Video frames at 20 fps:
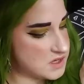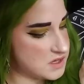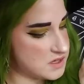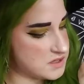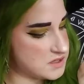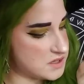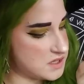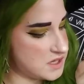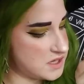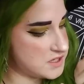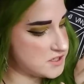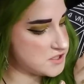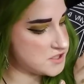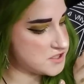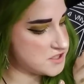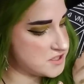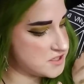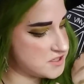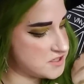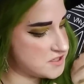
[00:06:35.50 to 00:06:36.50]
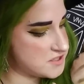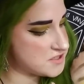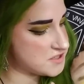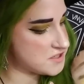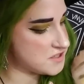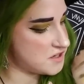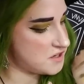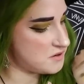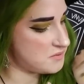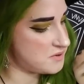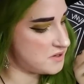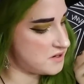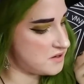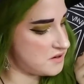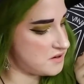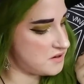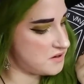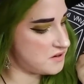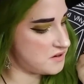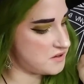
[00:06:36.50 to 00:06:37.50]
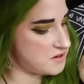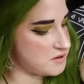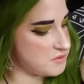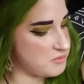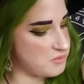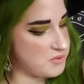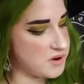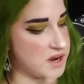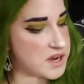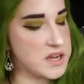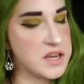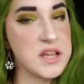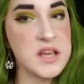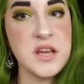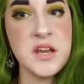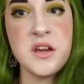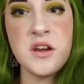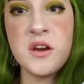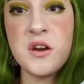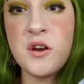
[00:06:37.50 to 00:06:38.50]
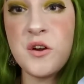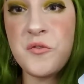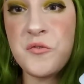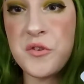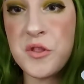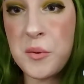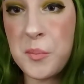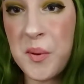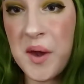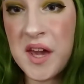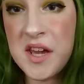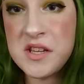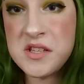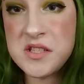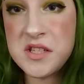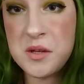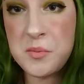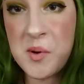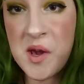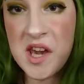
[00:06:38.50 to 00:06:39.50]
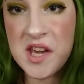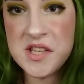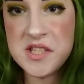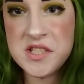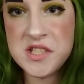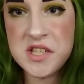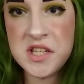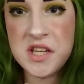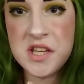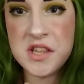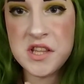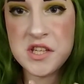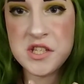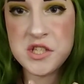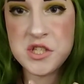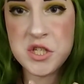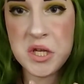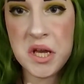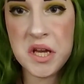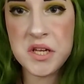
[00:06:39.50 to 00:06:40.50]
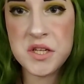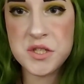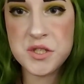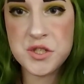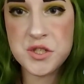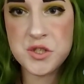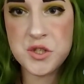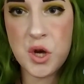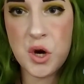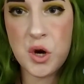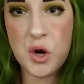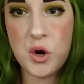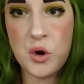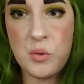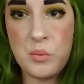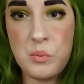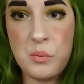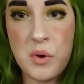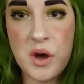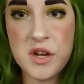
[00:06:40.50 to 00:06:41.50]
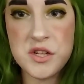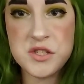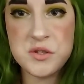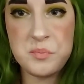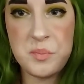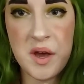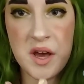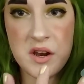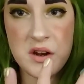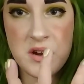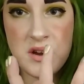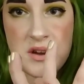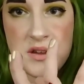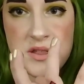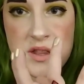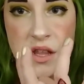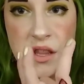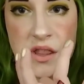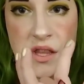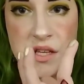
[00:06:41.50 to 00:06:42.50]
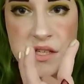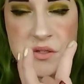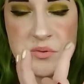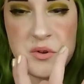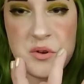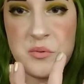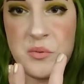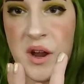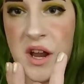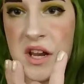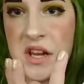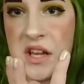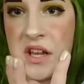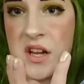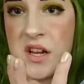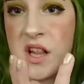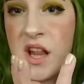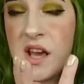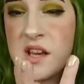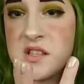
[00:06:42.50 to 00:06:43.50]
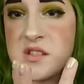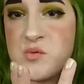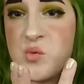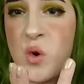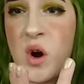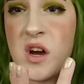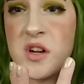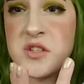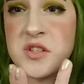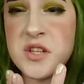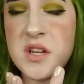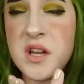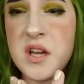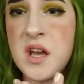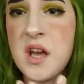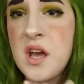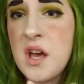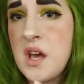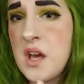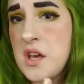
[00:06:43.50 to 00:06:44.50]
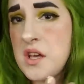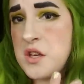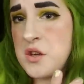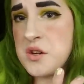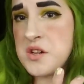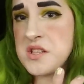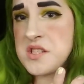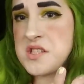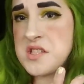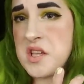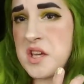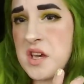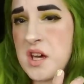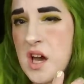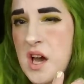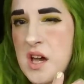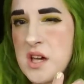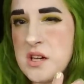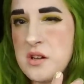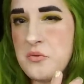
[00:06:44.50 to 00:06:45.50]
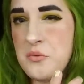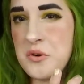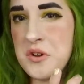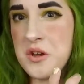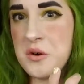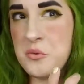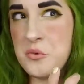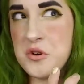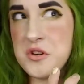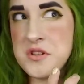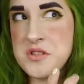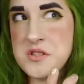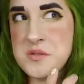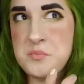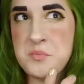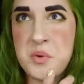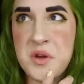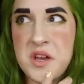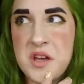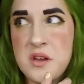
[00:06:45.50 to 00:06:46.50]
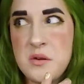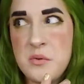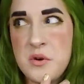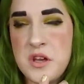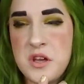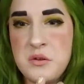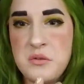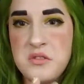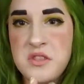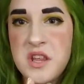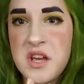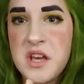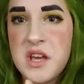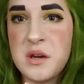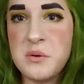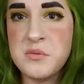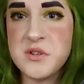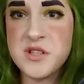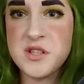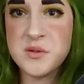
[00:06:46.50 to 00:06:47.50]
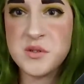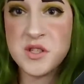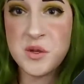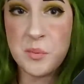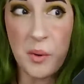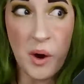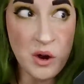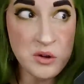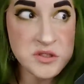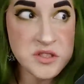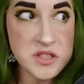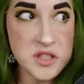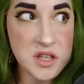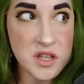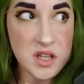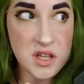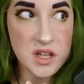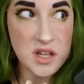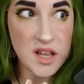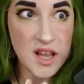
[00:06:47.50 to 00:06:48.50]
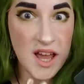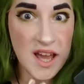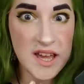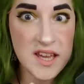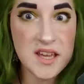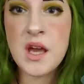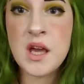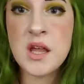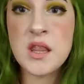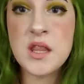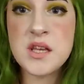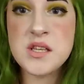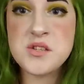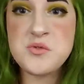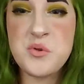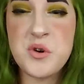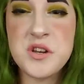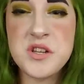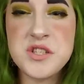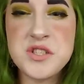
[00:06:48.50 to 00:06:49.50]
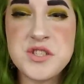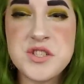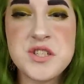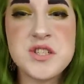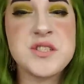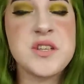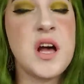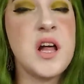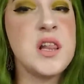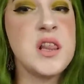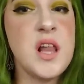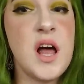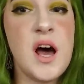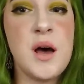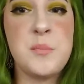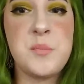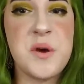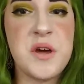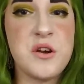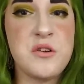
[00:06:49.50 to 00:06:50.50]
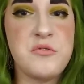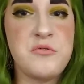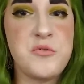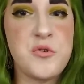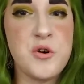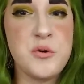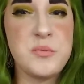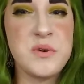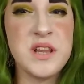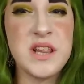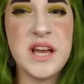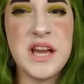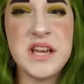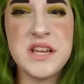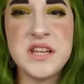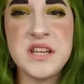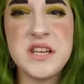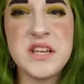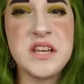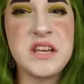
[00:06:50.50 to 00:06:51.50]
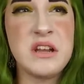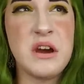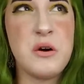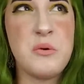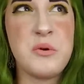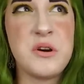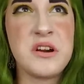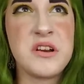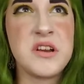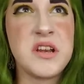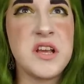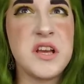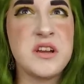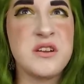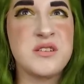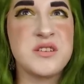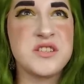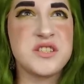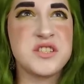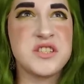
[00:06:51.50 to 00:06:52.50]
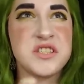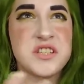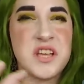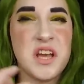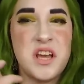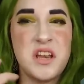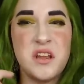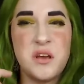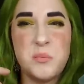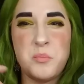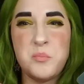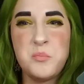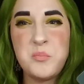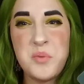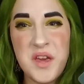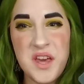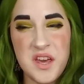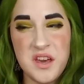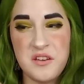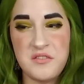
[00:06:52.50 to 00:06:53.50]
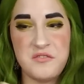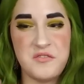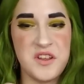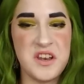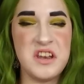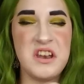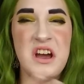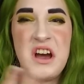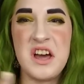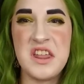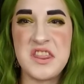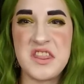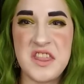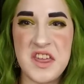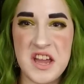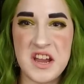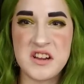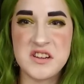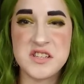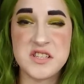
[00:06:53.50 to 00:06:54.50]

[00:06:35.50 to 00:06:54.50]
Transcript: Got that shiz going on right here. For the pasty pasty, this shade is so much better than this one right here. Like swatching, you can see kind of what it would be, what you'd think it was supposed to look like. And this one is just a lot better formulated. Nowhere near is just kind of piff and not there,